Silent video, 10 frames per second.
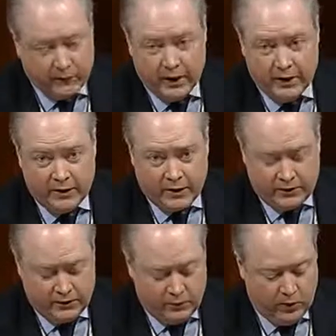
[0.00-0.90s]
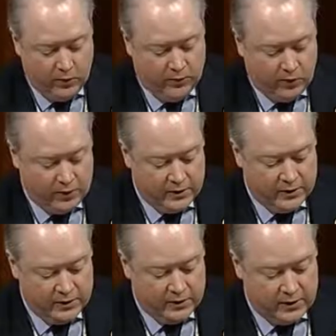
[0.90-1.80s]
in addition to what we've already
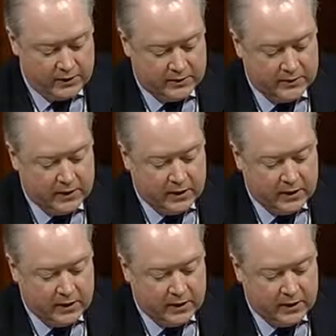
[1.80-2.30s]
discussed.